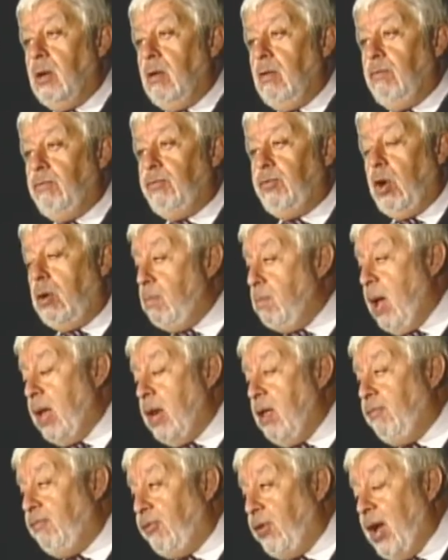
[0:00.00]
from
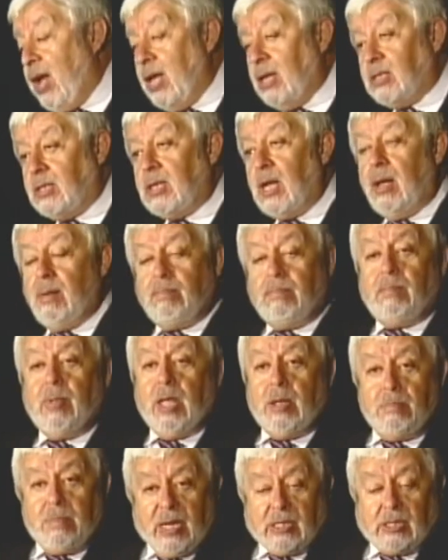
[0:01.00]
many friends and
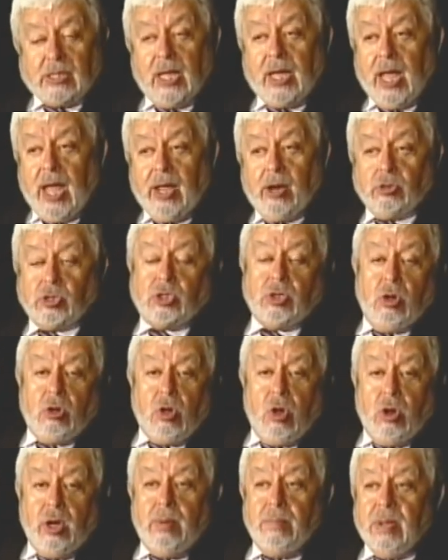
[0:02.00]
investigators,
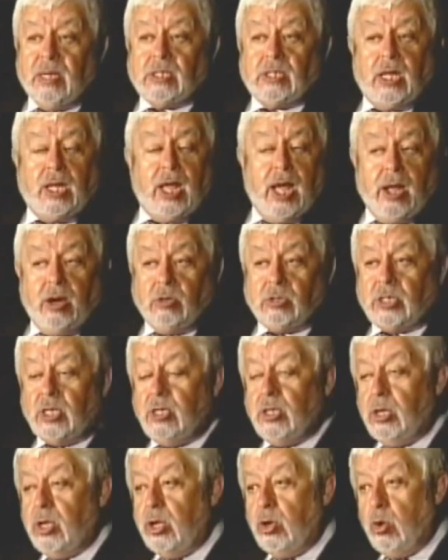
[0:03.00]
so-called investigators in
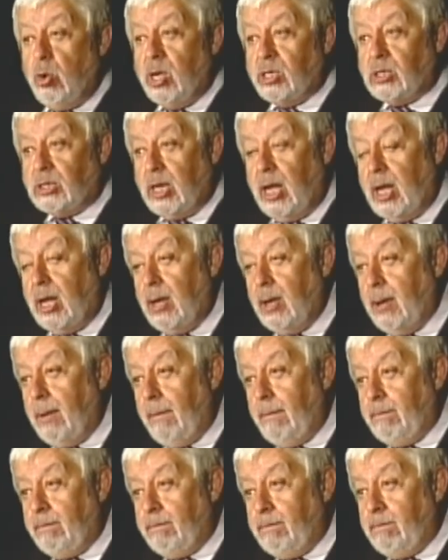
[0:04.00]
the USA,
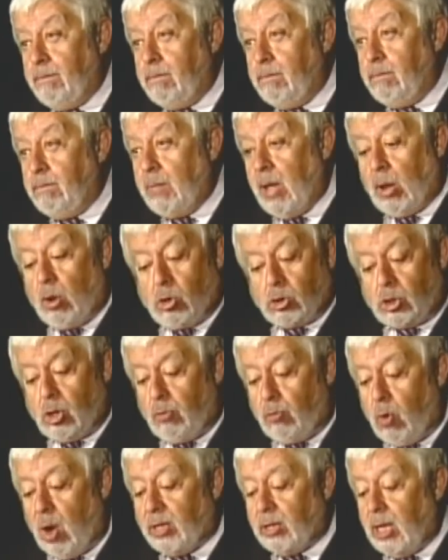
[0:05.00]
because
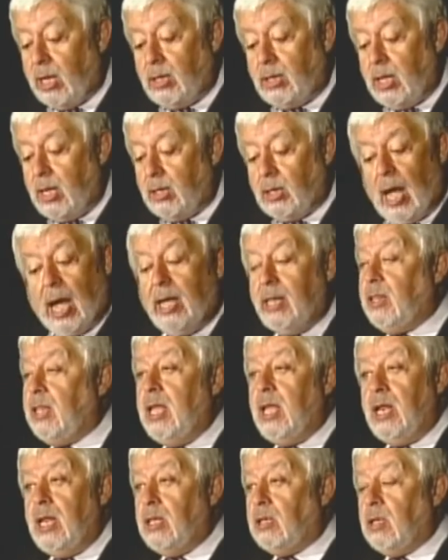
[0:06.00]
of what they did. I
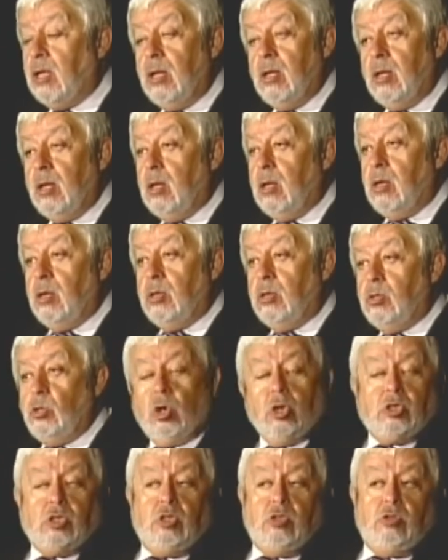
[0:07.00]
did it
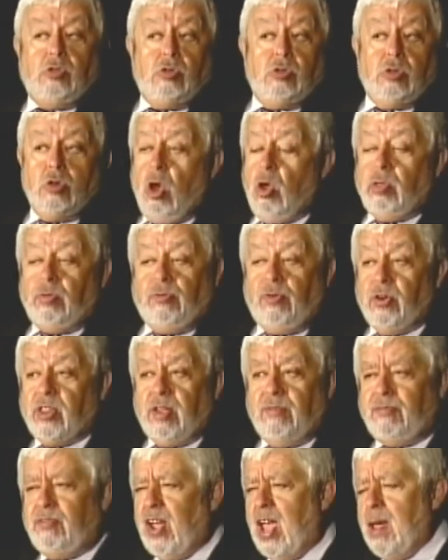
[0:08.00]
not, not for the
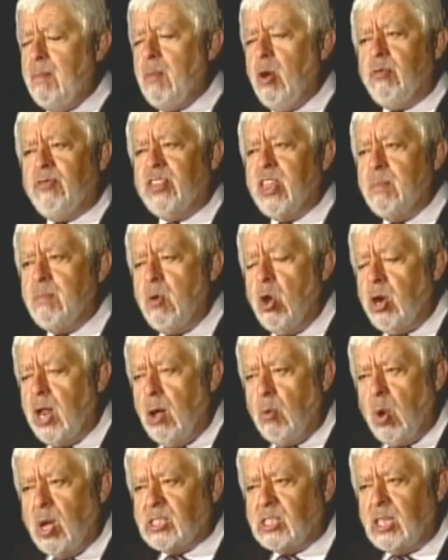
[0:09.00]
fame of the money. I
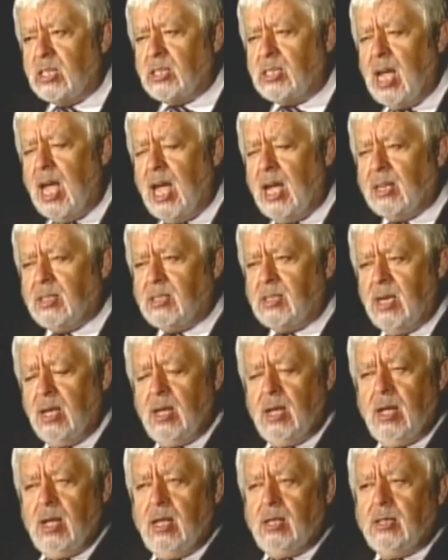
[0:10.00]
was attacked
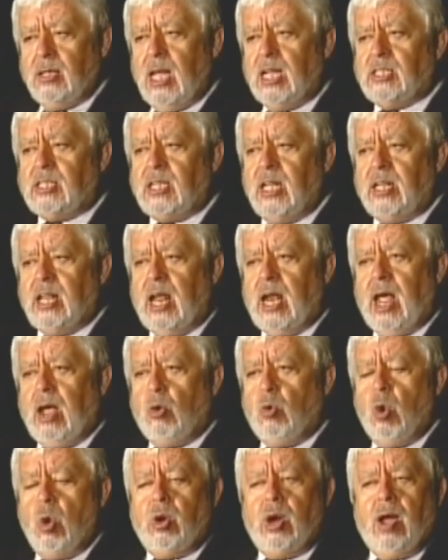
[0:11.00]
they said that I
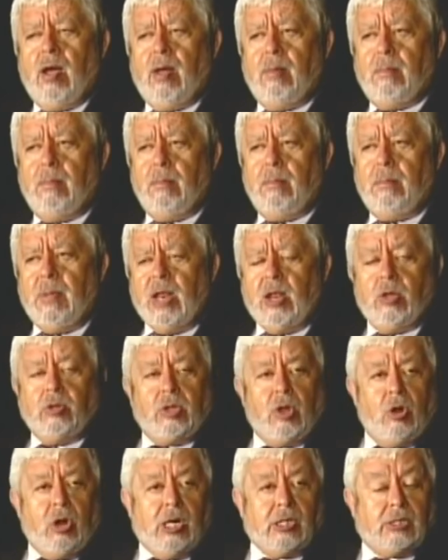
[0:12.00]
won a million
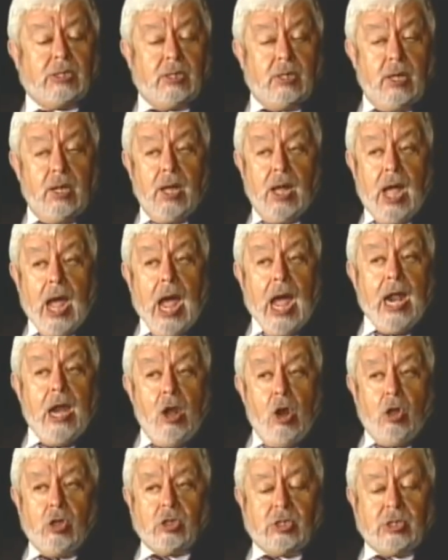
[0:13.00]
dollars. I
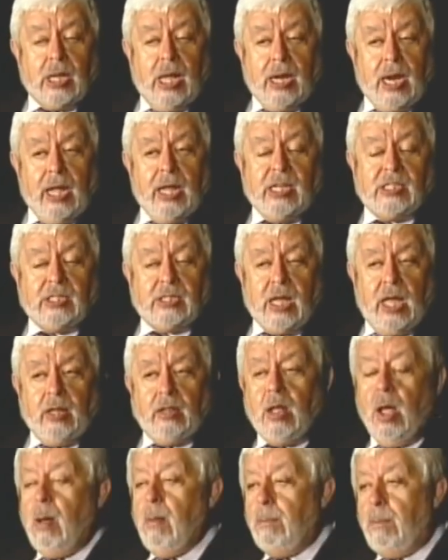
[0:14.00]
lost and I
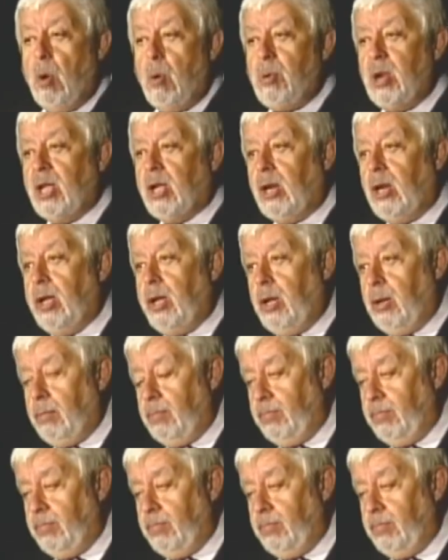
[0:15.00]
stayed publicly.